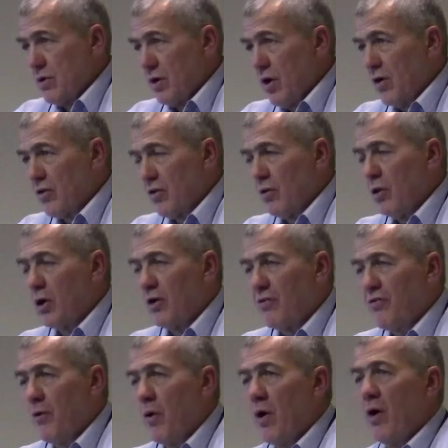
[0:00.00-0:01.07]
you can also look
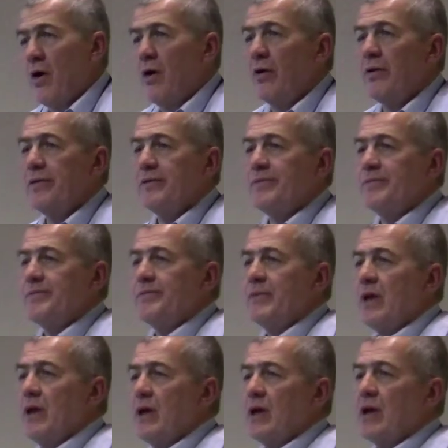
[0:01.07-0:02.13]
for
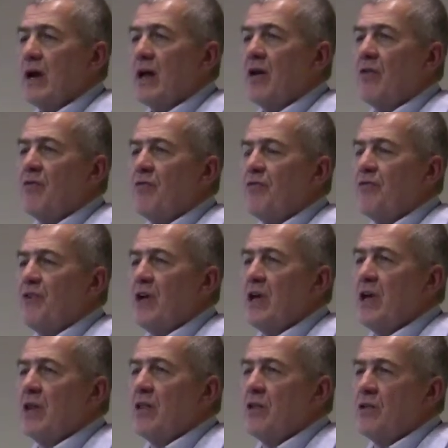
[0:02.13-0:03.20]
kind of
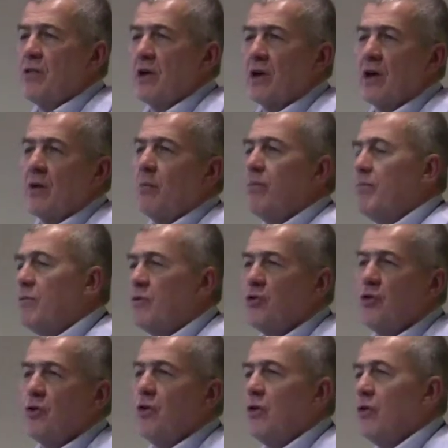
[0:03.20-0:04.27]
feeds that come
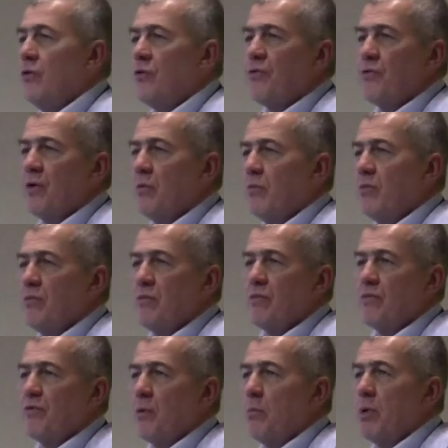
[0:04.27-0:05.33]
to you from,
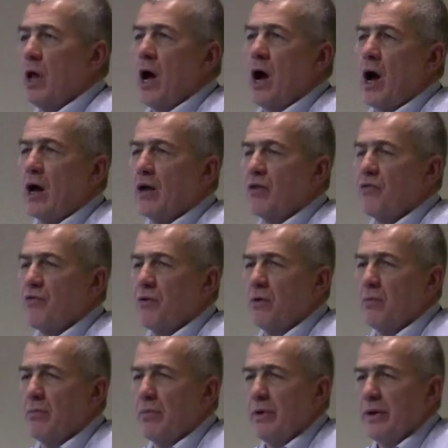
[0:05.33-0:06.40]
from blogs,
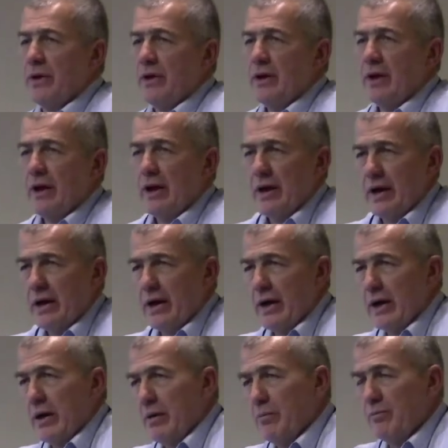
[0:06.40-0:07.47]
from
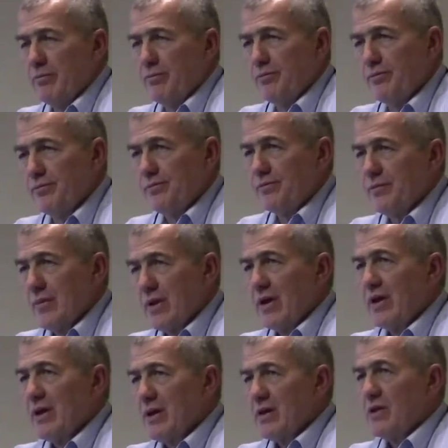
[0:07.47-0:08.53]
um,
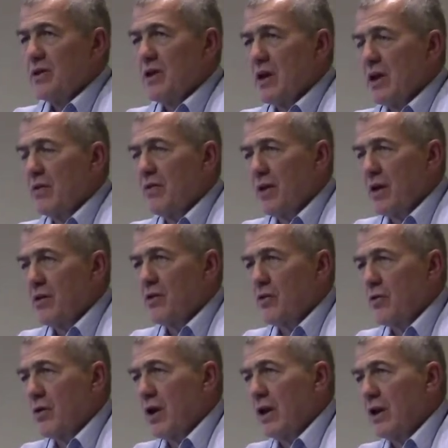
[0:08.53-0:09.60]
seeing things
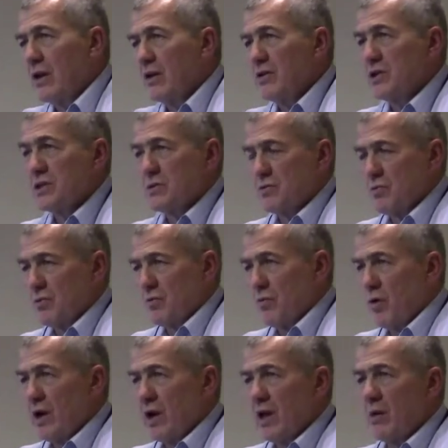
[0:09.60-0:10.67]
created and just
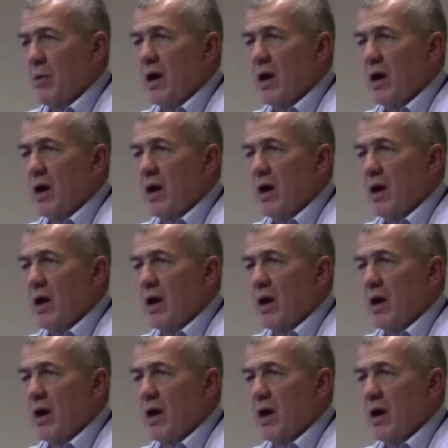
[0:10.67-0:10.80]
reading